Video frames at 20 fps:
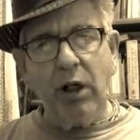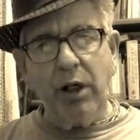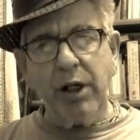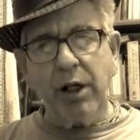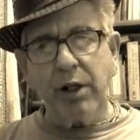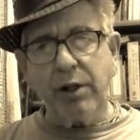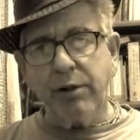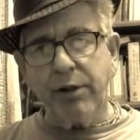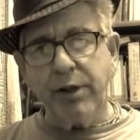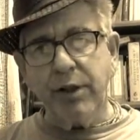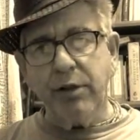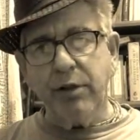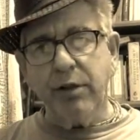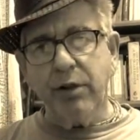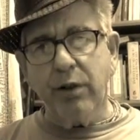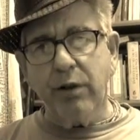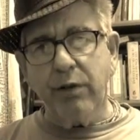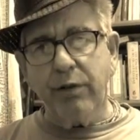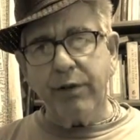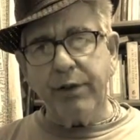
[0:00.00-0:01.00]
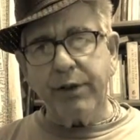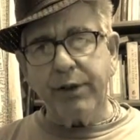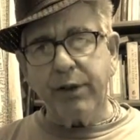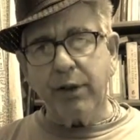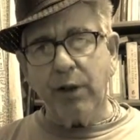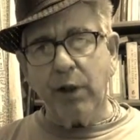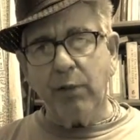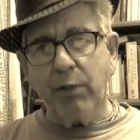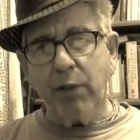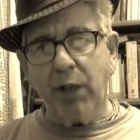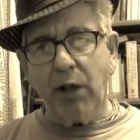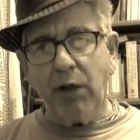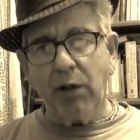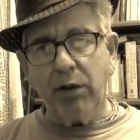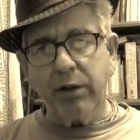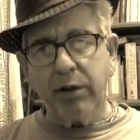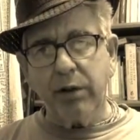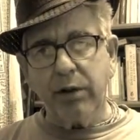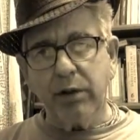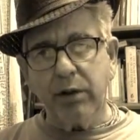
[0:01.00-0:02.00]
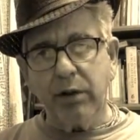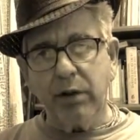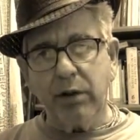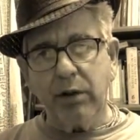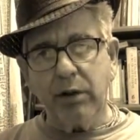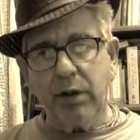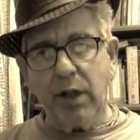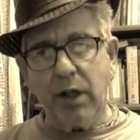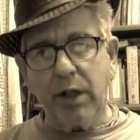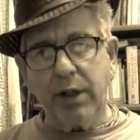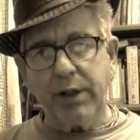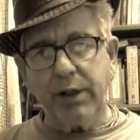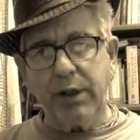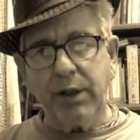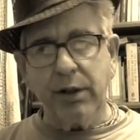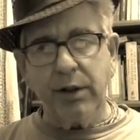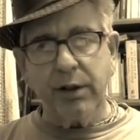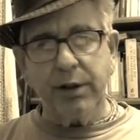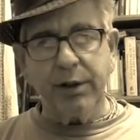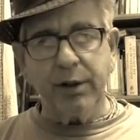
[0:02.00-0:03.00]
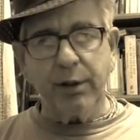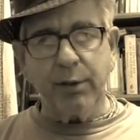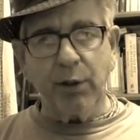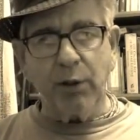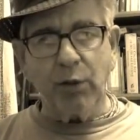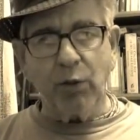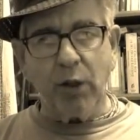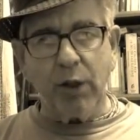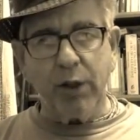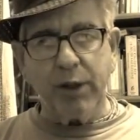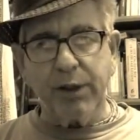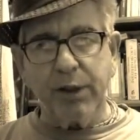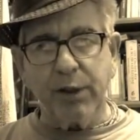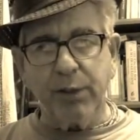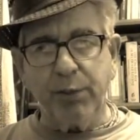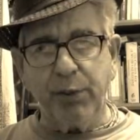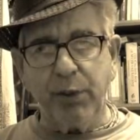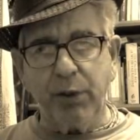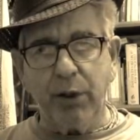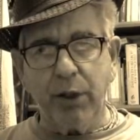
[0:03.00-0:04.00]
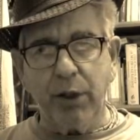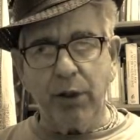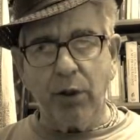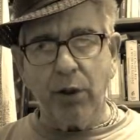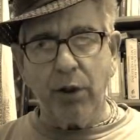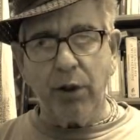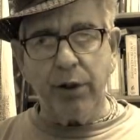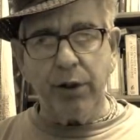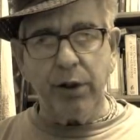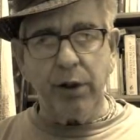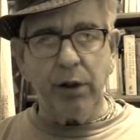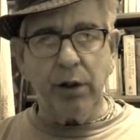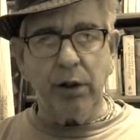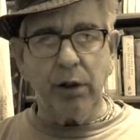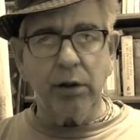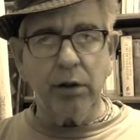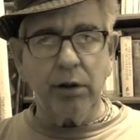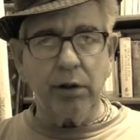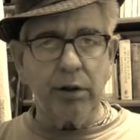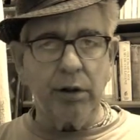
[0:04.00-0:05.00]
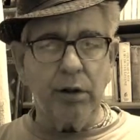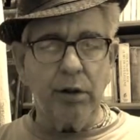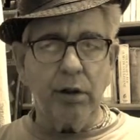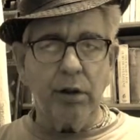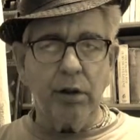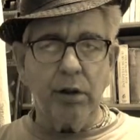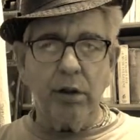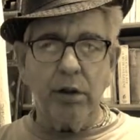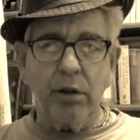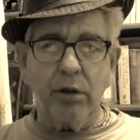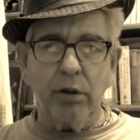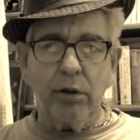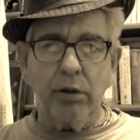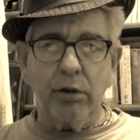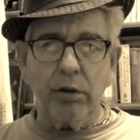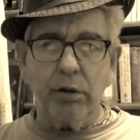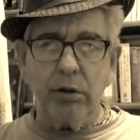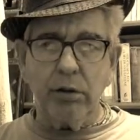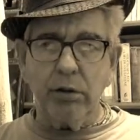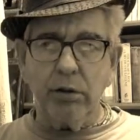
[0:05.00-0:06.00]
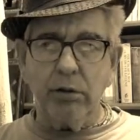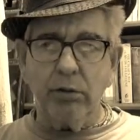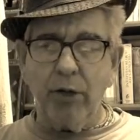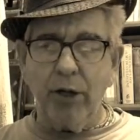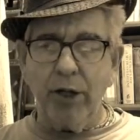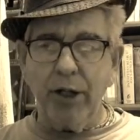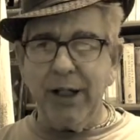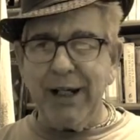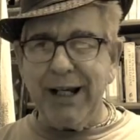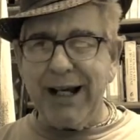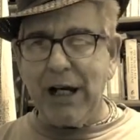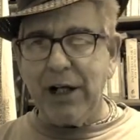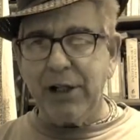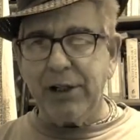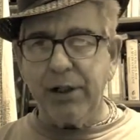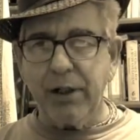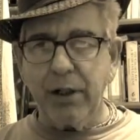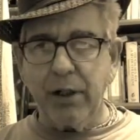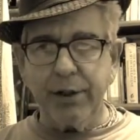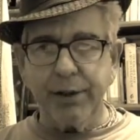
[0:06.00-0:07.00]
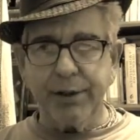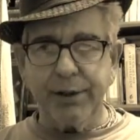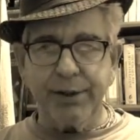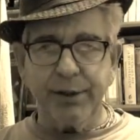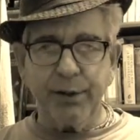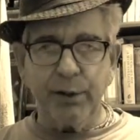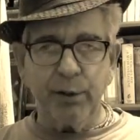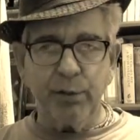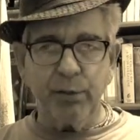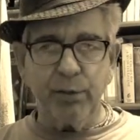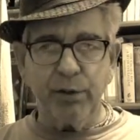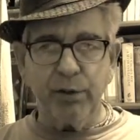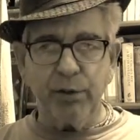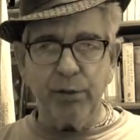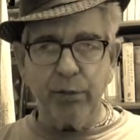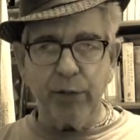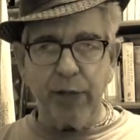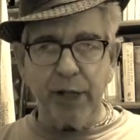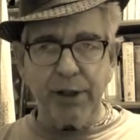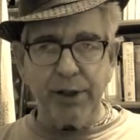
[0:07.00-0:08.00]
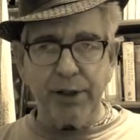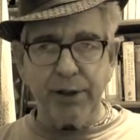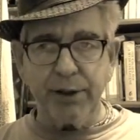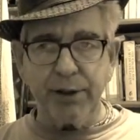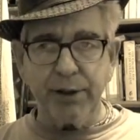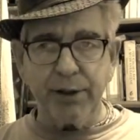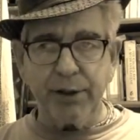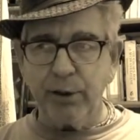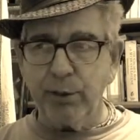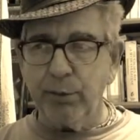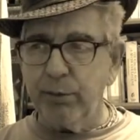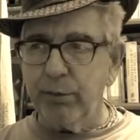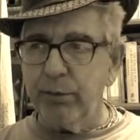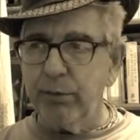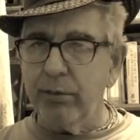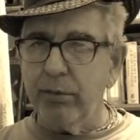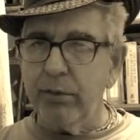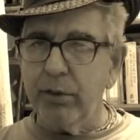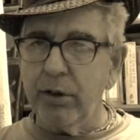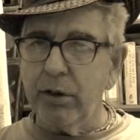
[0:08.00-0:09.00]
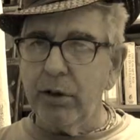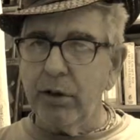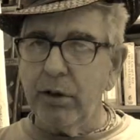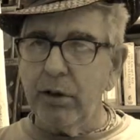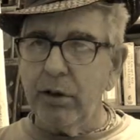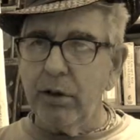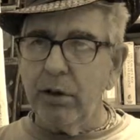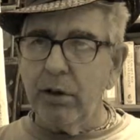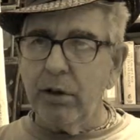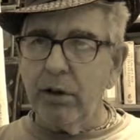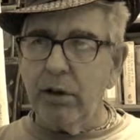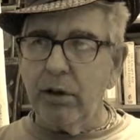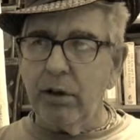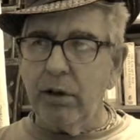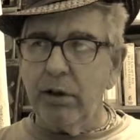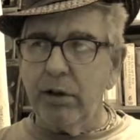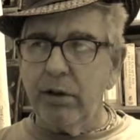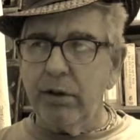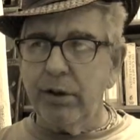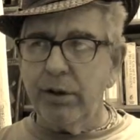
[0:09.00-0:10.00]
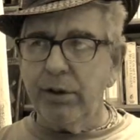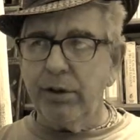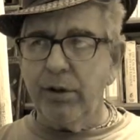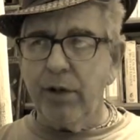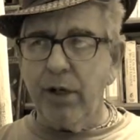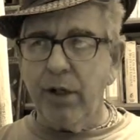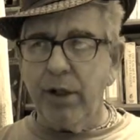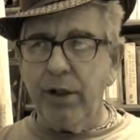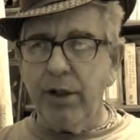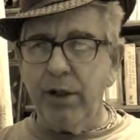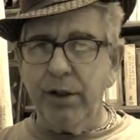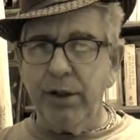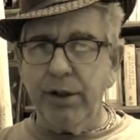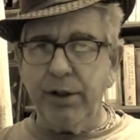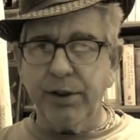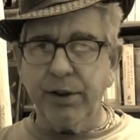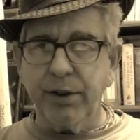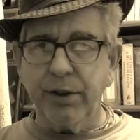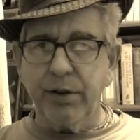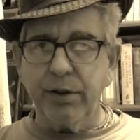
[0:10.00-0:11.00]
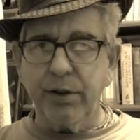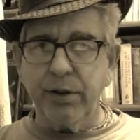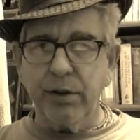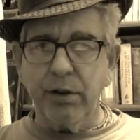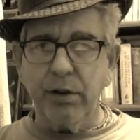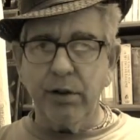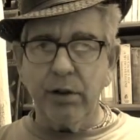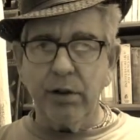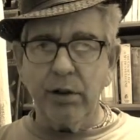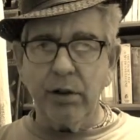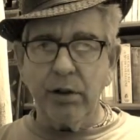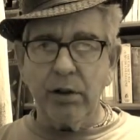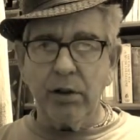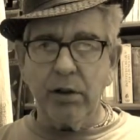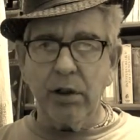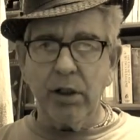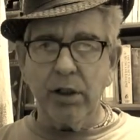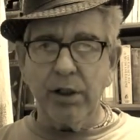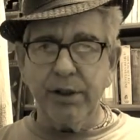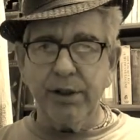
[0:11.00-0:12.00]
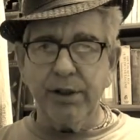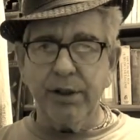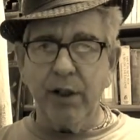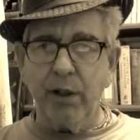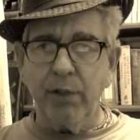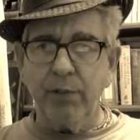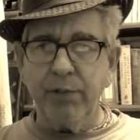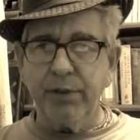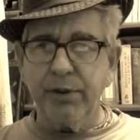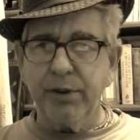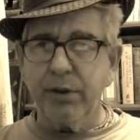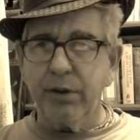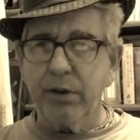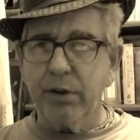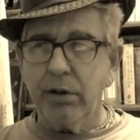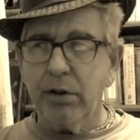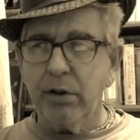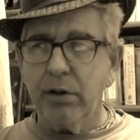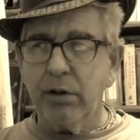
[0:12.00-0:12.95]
are naturally nervous about Nazism and white superiority and white nationalism and racism. These are not innocent concepts.